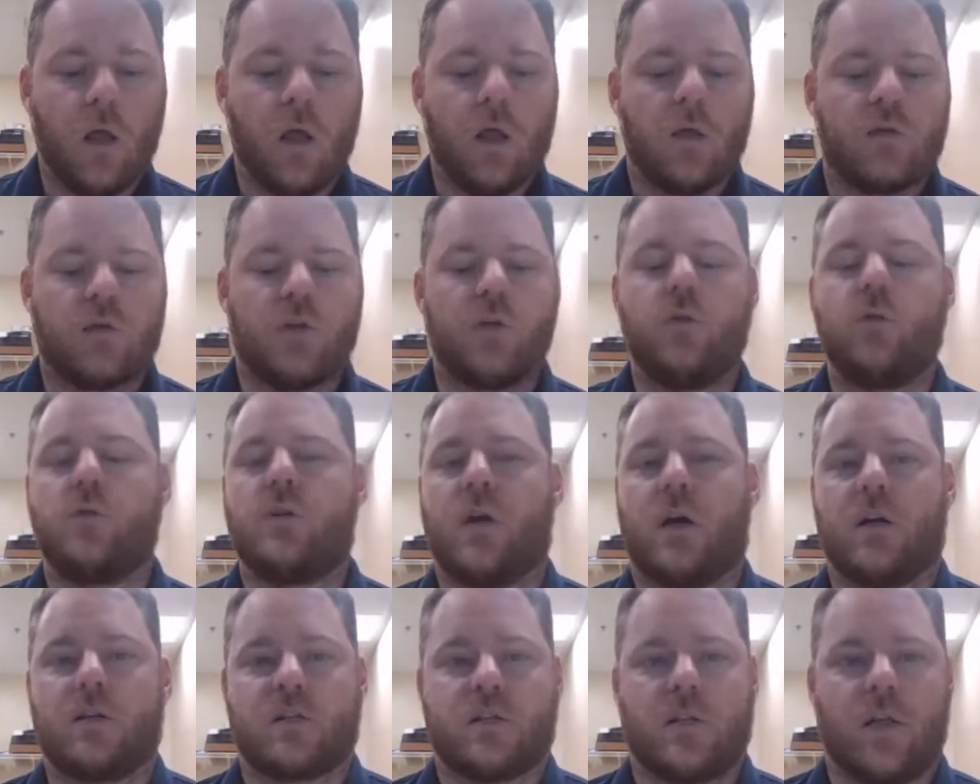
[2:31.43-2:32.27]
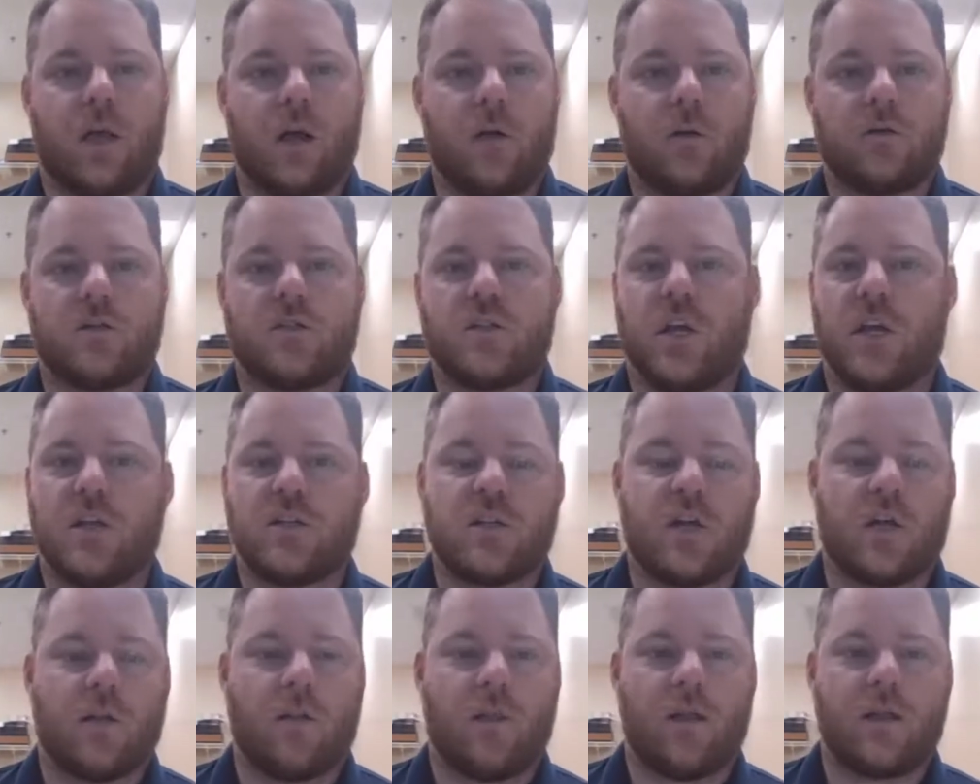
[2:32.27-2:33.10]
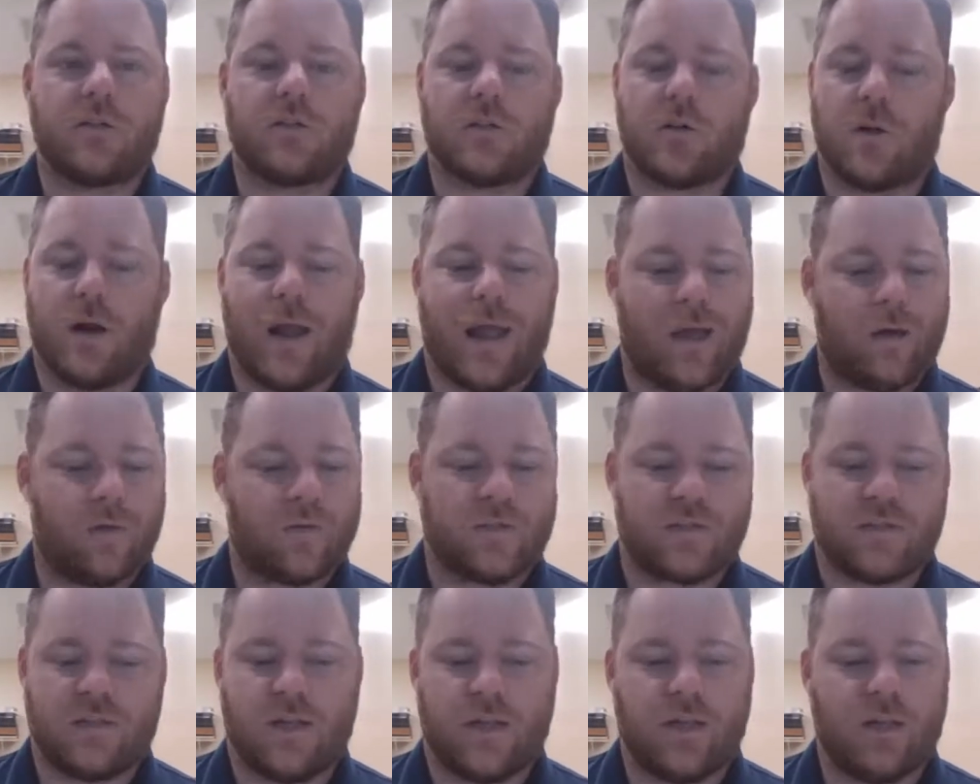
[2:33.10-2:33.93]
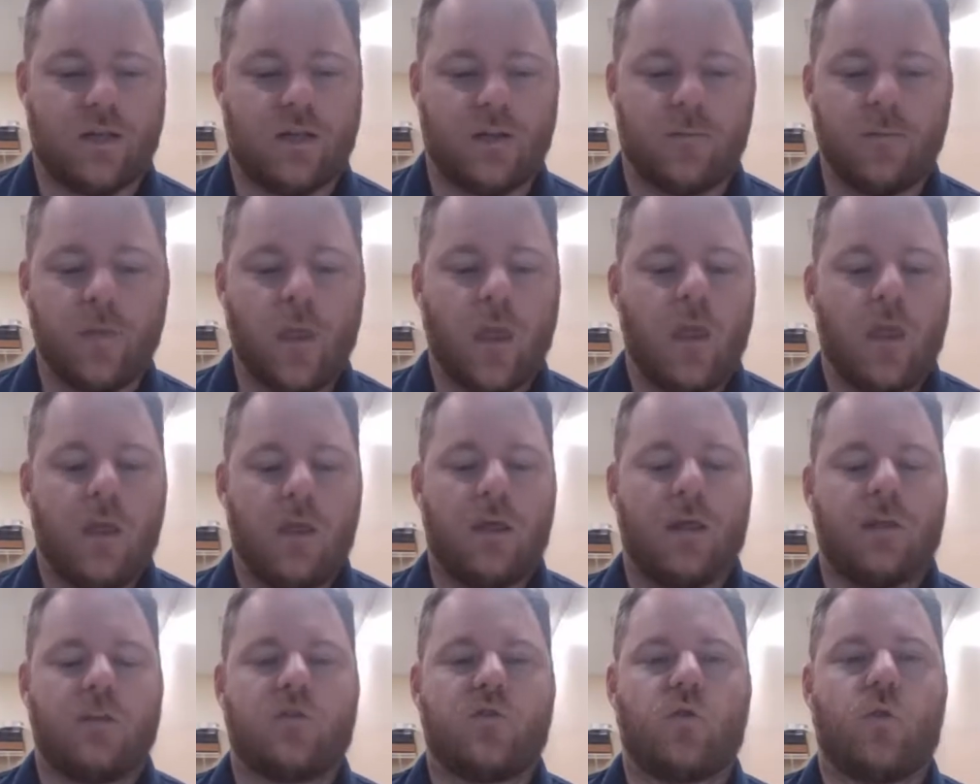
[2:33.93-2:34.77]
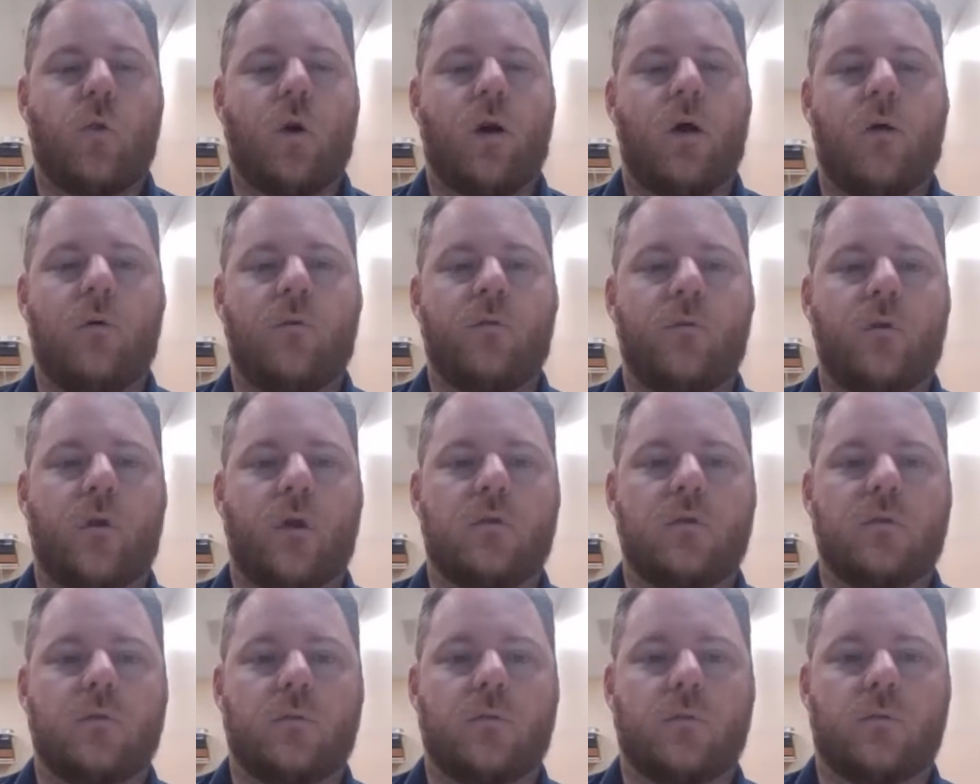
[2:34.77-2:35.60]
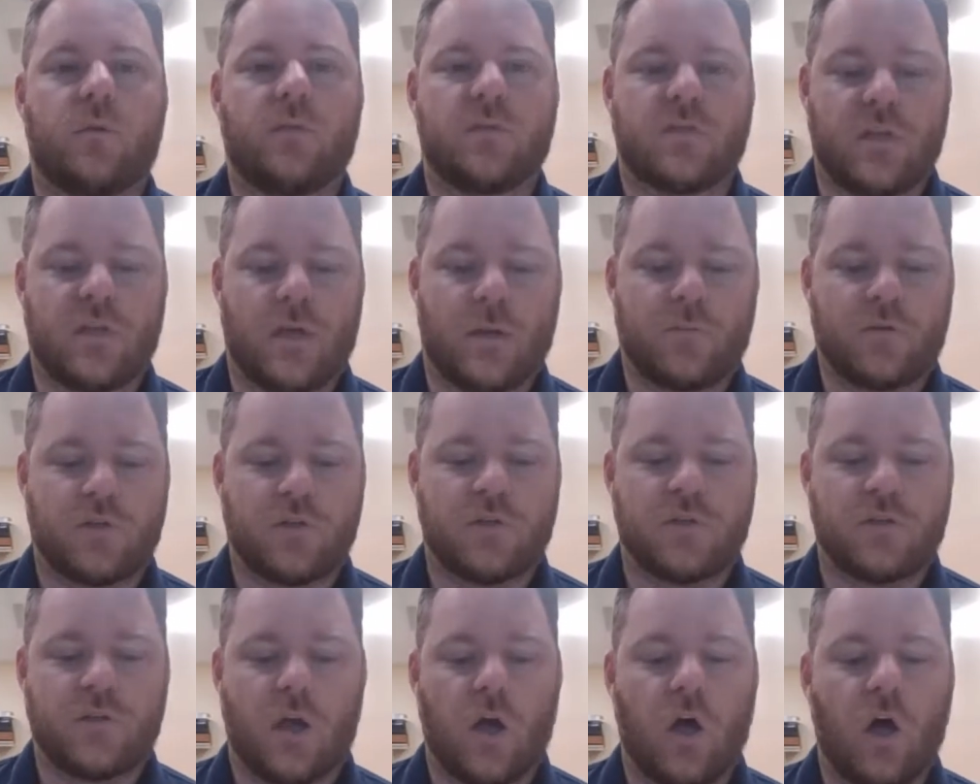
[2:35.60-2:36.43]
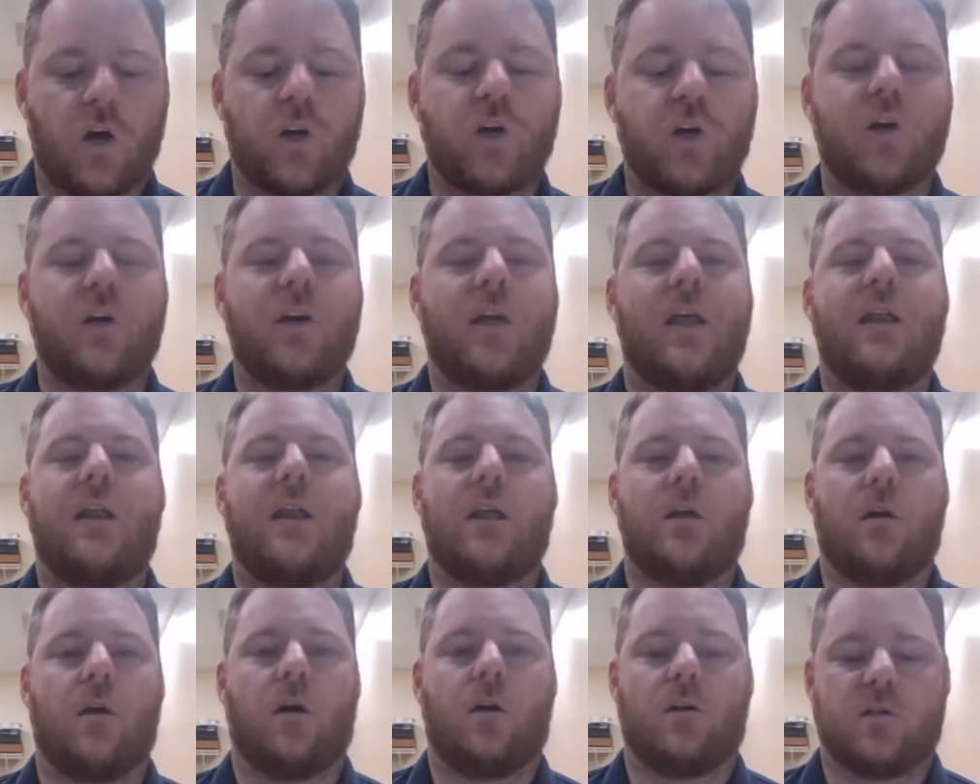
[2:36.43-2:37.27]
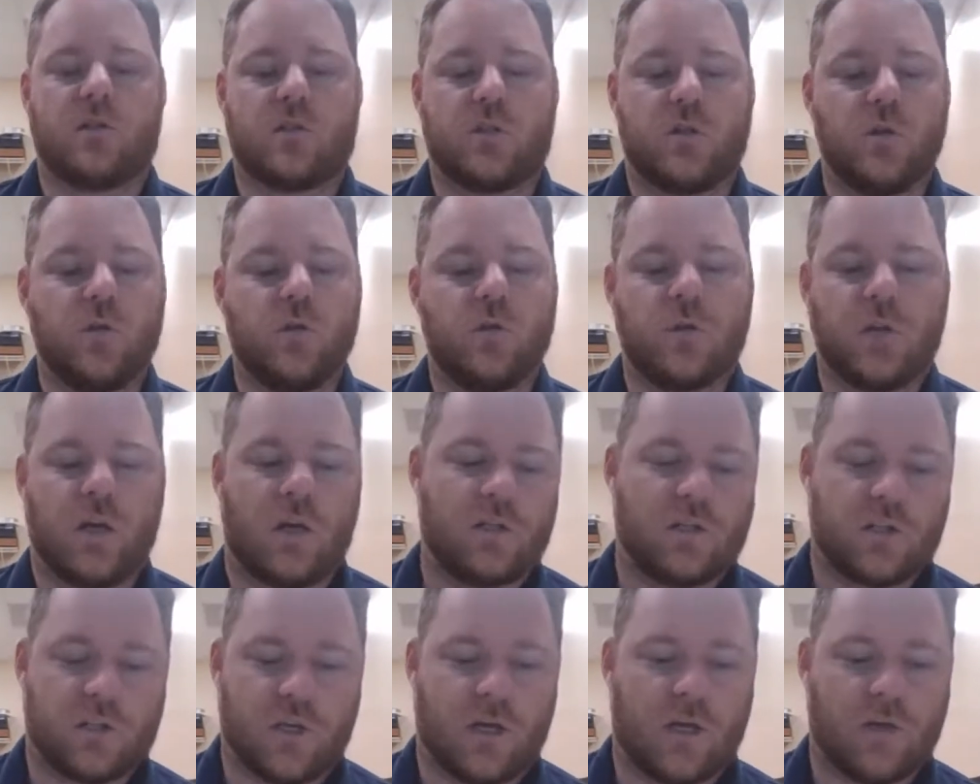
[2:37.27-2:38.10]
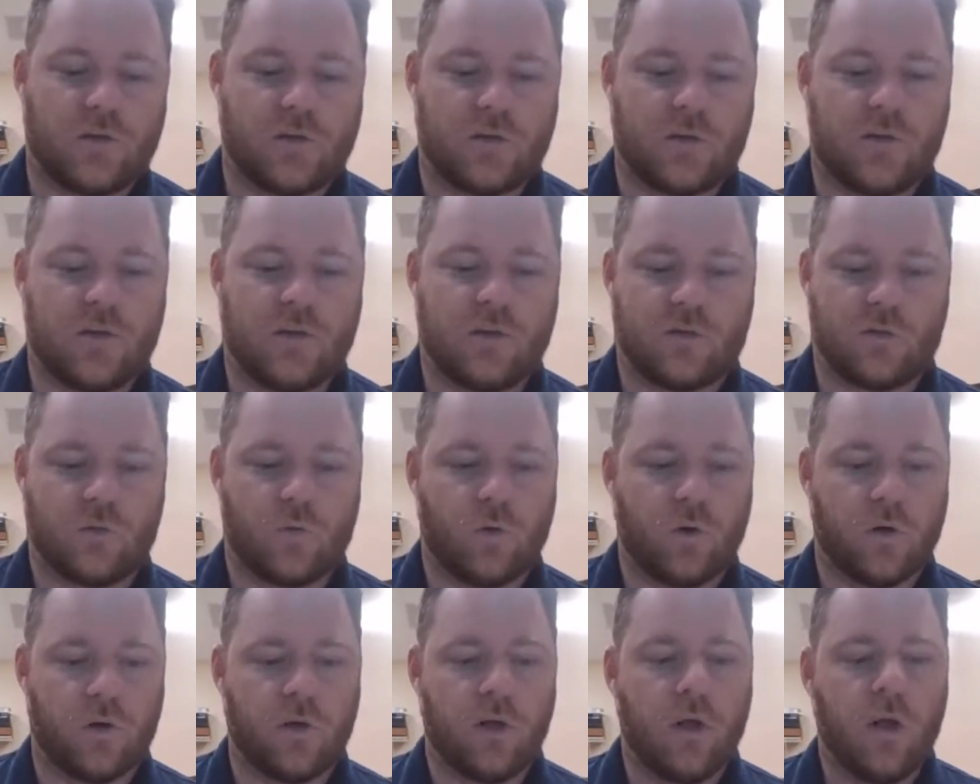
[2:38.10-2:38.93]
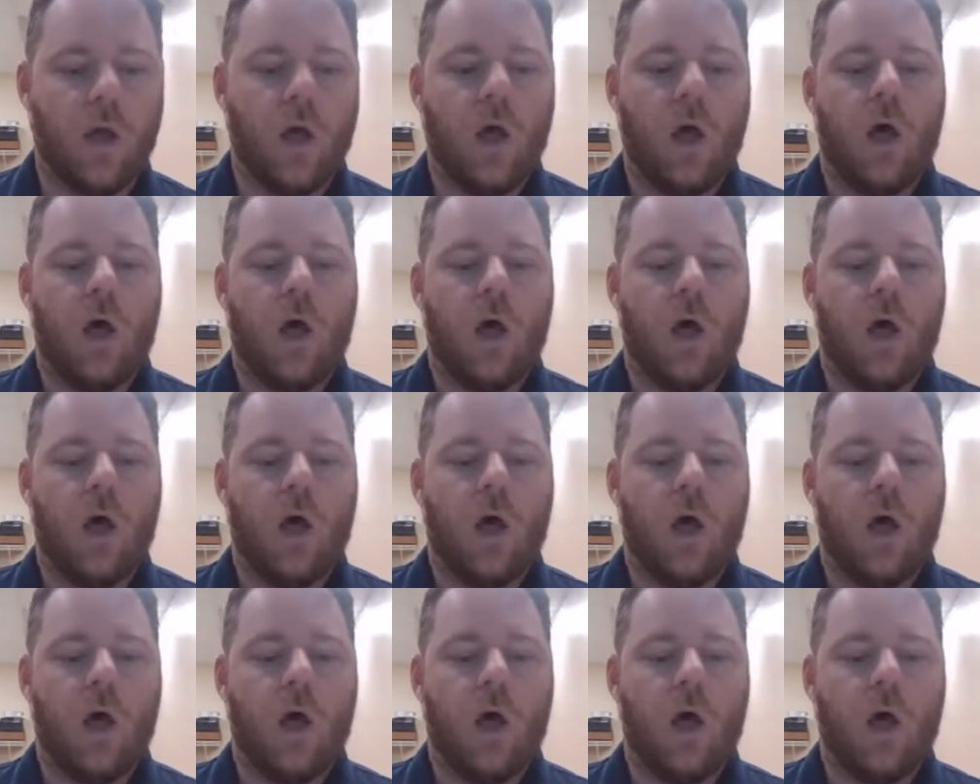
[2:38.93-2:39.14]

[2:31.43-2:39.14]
2 touchdowns. J.J. Letcher, outstanding. He had 12 receptions, 180 yards, 2 touchdowns in this one.